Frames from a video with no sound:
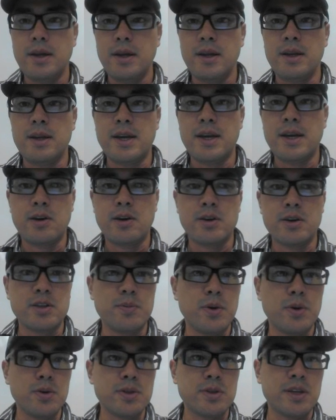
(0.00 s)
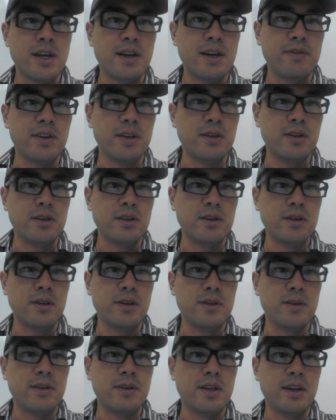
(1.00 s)
and now as opposed to having
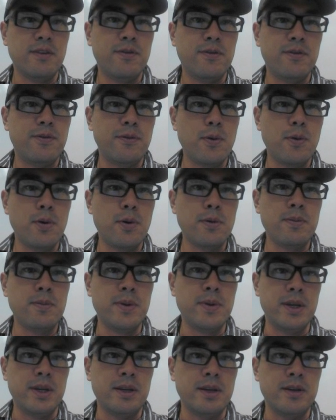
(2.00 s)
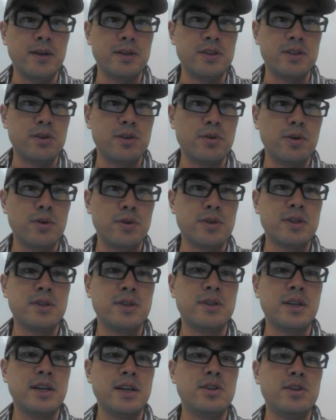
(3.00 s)
day 4 being zeros,
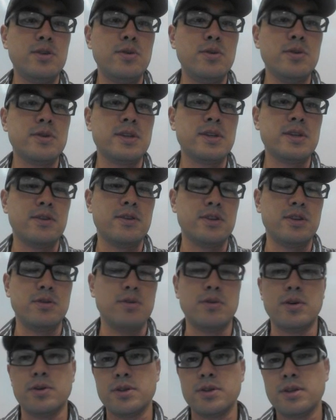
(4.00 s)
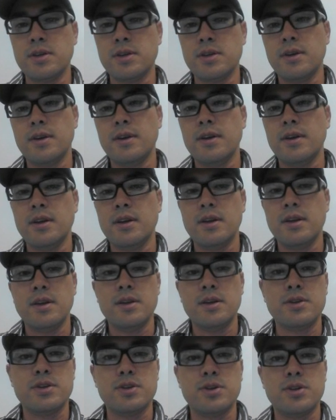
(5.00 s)
day 2 is now zeros.
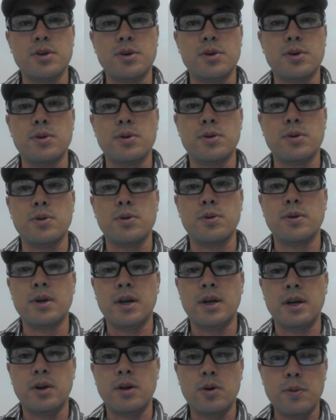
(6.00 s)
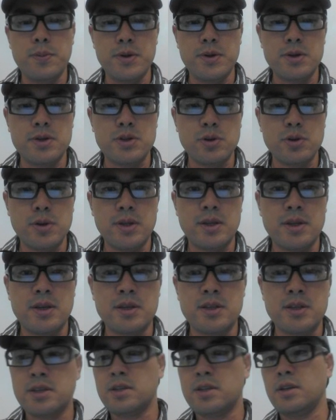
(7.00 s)
So I hope you enjoyed
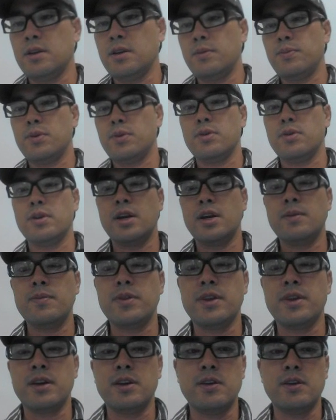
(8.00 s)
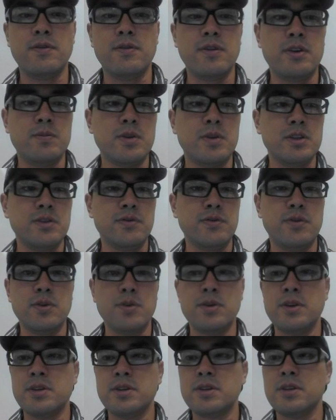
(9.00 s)
this program. Thank you very much
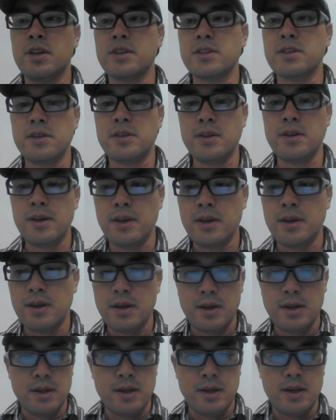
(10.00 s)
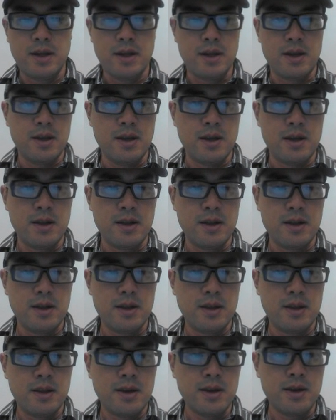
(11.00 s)
for this lesson, and
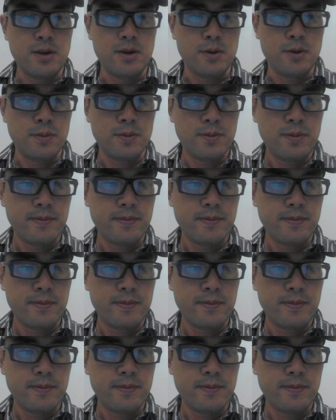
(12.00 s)
thank you.